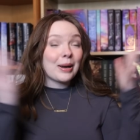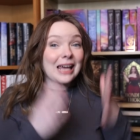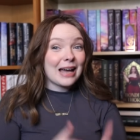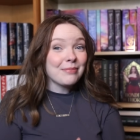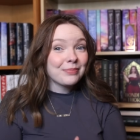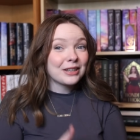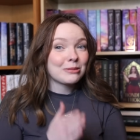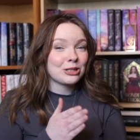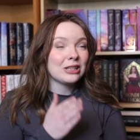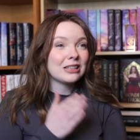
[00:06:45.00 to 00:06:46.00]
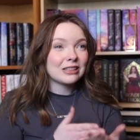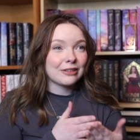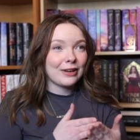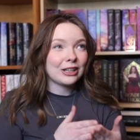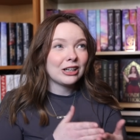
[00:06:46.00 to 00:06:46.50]
but I am, especially with the
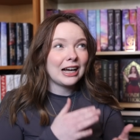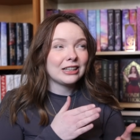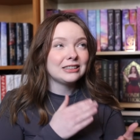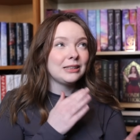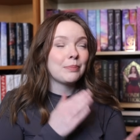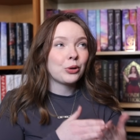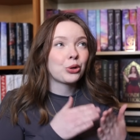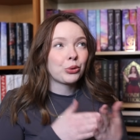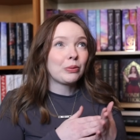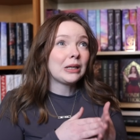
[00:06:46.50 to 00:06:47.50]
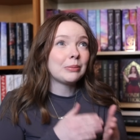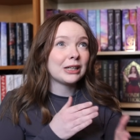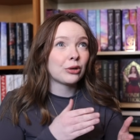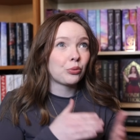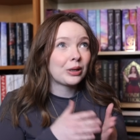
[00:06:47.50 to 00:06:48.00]
cliffhanger, I could see book three
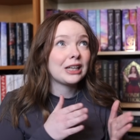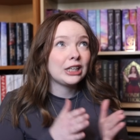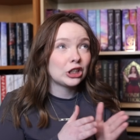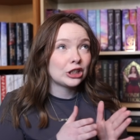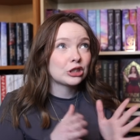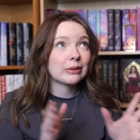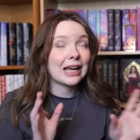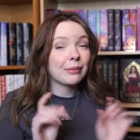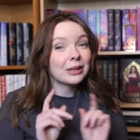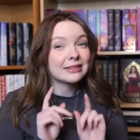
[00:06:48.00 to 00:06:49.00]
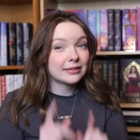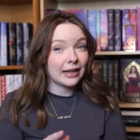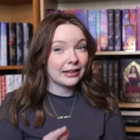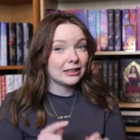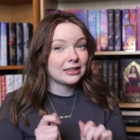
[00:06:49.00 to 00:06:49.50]
being really good, so I am
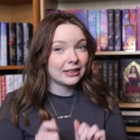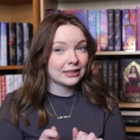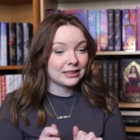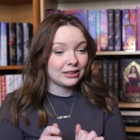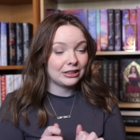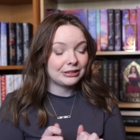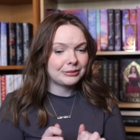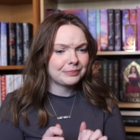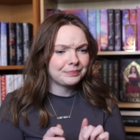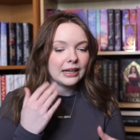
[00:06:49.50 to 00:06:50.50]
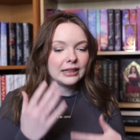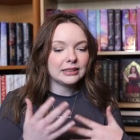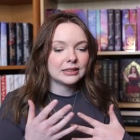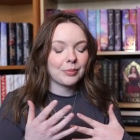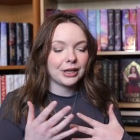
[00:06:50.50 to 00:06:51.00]
excited to continue. And I think
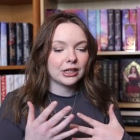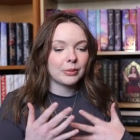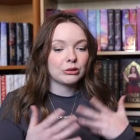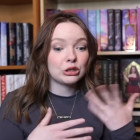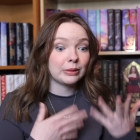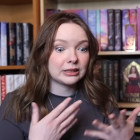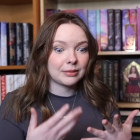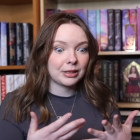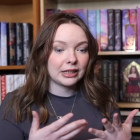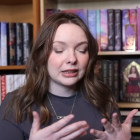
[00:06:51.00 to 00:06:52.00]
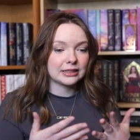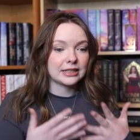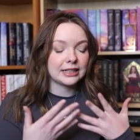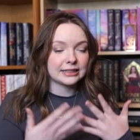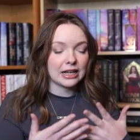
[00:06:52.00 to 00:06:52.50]
something about doing something like this
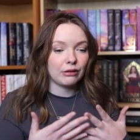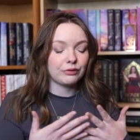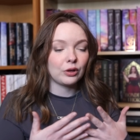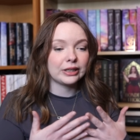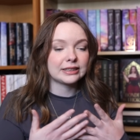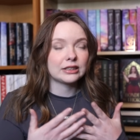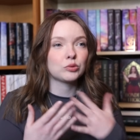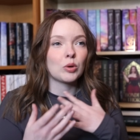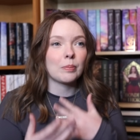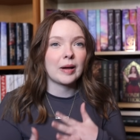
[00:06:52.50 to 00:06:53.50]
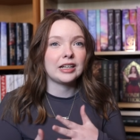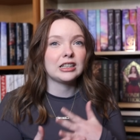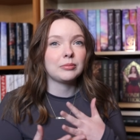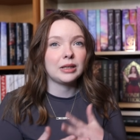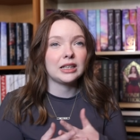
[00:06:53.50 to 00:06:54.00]
that is helpful is it's
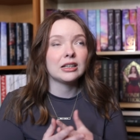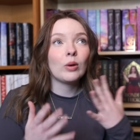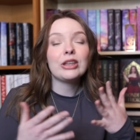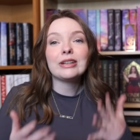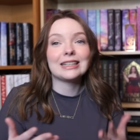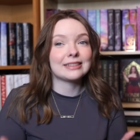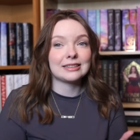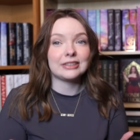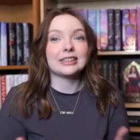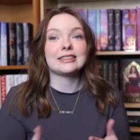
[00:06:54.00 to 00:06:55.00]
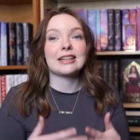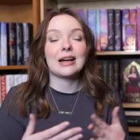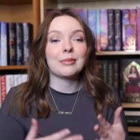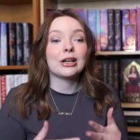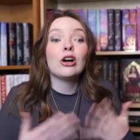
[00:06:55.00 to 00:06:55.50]
reminding me when there is a series that
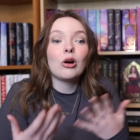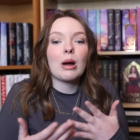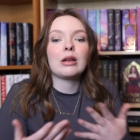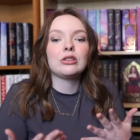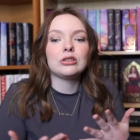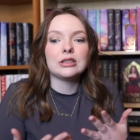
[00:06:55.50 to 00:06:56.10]
I'm like, oh, I